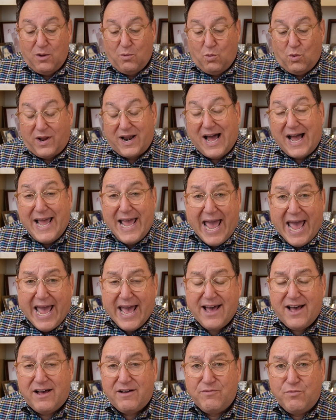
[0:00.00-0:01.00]
what I
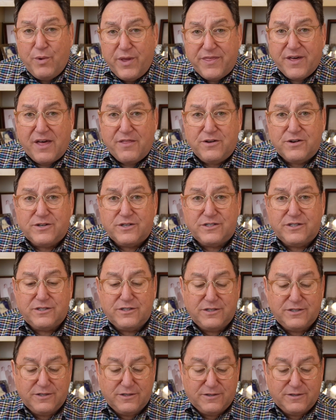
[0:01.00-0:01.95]
have with others.